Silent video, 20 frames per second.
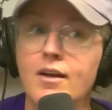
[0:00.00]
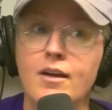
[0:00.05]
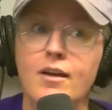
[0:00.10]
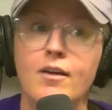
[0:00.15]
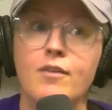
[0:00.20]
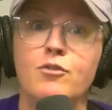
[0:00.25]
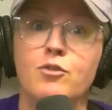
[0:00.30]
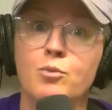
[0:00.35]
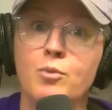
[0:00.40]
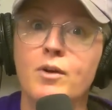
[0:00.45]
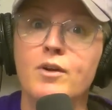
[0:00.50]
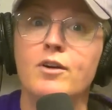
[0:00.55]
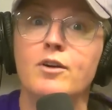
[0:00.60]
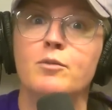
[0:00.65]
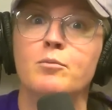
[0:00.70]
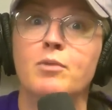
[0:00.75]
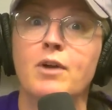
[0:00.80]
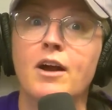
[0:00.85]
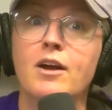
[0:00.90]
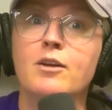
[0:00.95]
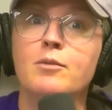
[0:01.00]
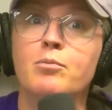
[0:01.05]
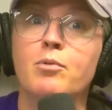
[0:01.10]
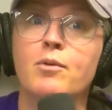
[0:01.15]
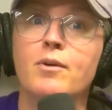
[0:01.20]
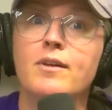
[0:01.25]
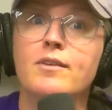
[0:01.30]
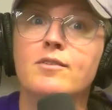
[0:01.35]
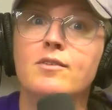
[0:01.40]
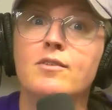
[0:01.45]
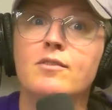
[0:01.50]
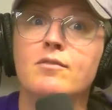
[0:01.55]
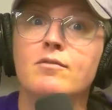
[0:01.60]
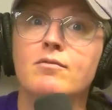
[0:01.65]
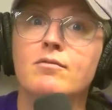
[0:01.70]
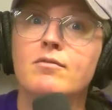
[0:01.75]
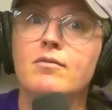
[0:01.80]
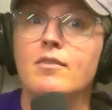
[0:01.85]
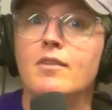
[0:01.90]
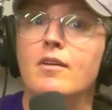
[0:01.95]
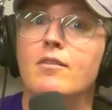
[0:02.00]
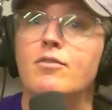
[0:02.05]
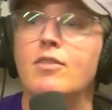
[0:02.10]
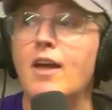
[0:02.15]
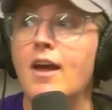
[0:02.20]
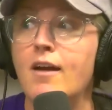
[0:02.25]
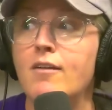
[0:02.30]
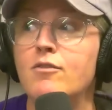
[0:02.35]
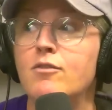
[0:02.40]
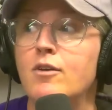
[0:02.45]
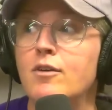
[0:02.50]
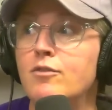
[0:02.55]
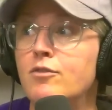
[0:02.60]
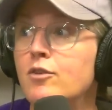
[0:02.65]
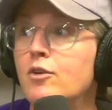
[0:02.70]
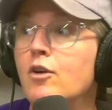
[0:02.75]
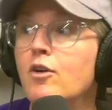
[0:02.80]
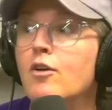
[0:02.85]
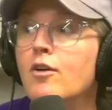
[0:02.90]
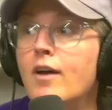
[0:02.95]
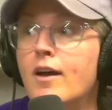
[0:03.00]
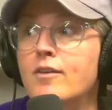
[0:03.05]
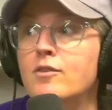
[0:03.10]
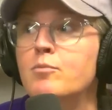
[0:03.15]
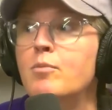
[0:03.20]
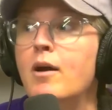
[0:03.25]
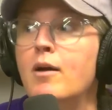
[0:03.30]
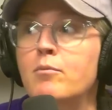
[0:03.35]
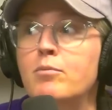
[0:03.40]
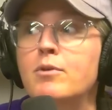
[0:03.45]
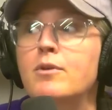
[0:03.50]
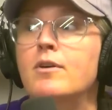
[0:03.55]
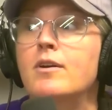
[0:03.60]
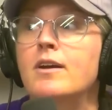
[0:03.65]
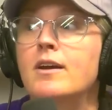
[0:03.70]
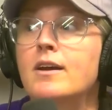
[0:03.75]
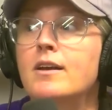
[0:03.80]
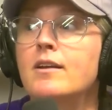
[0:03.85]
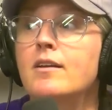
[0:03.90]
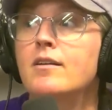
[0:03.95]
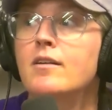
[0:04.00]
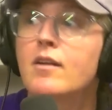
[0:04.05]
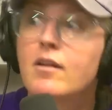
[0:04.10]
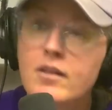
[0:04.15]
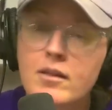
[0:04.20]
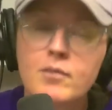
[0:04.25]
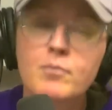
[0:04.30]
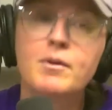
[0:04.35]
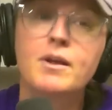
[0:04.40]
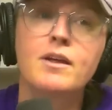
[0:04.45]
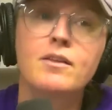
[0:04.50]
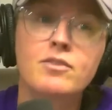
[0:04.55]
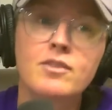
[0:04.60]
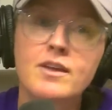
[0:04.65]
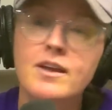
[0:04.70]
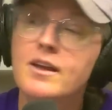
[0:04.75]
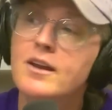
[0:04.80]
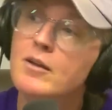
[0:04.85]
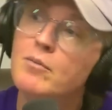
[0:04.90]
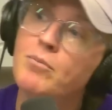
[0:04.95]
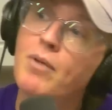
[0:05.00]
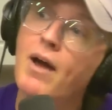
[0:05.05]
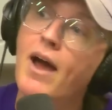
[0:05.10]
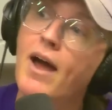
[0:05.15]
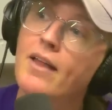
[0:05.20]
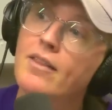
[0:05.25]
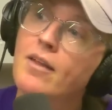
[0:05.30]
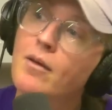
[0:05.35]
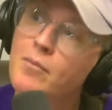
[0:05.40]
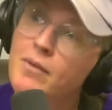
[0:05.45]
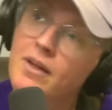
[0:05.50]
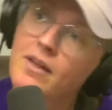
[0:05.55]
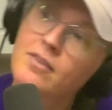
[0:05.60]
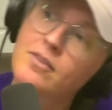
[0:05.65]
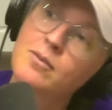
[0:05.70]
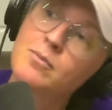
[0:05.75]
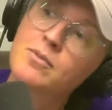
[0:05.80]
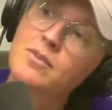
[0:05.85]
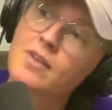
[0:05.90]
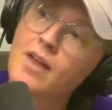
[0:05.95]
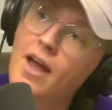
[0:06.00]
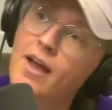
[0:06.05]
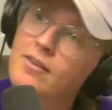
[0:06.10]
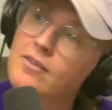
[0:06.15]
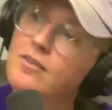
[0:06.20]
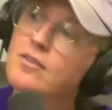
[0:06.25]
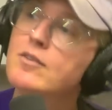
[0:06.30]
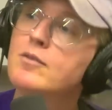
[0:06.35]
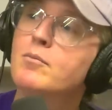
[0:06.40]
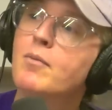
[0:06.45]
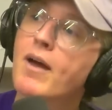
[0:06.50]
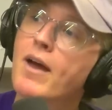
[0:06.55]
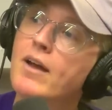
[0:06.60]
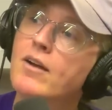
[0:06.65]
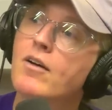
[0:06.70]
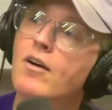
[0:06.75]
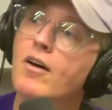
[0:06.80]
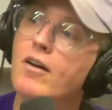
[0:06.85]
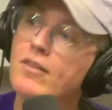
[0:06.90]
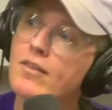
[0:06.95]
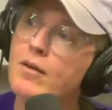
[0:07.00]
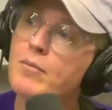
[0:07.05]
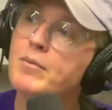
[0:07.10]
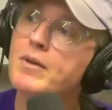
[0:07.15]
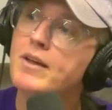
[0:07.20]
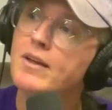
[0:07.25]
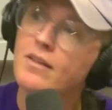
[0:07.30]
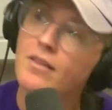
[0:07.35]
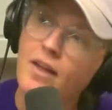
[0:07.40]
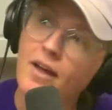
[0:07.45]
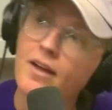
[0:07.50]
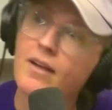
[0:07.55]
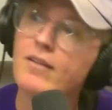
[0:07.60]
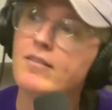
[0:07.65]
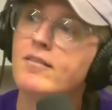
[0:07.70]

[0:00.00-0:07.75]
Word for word: if you want to earn brownie points, if they have, if your girl has bad period, let me get the heating pad. Let me get some snacks and some Midol. Let me like